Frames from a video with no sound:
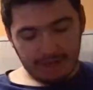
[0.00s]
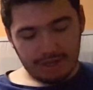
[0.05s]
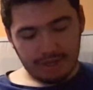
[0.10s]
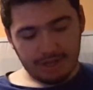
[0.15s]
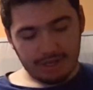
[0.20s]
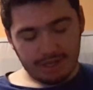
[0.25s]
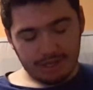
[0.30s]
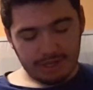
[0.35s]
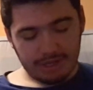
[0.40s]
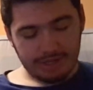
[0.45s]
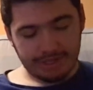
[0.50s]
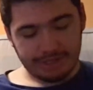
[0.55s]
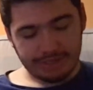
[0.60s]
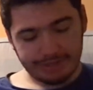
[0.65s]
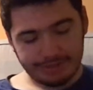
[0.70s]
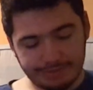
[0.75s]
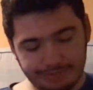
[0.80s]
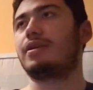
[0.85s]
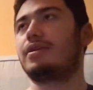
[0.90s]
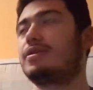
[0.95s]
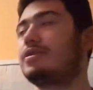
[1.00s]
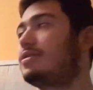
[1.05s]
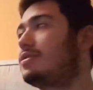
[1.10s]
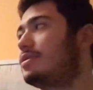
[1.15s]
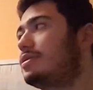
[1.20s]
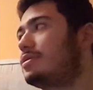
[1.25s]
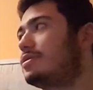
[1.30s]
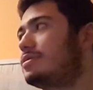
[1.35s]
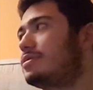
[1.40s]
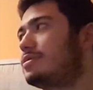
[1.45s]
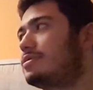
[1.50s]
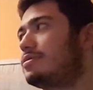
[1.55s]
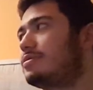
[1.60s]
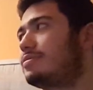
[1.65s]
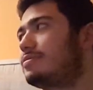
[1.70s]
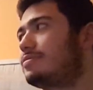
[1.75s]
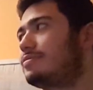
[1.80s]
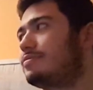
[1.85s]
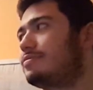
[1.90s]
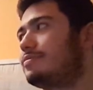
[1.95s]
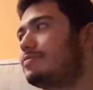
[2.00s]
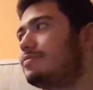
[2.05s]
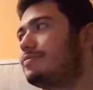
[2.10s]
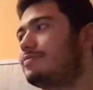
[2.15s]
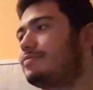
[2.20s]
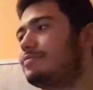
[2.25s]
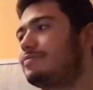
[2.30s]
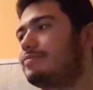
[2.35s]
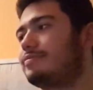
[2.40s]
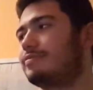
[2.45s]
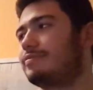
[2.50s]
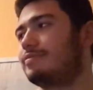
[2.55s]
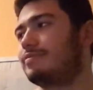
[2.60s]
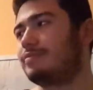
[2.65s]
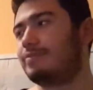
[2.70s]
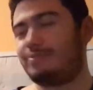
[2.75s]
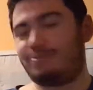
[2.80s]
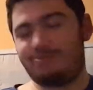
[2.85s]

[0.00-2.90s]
(silent)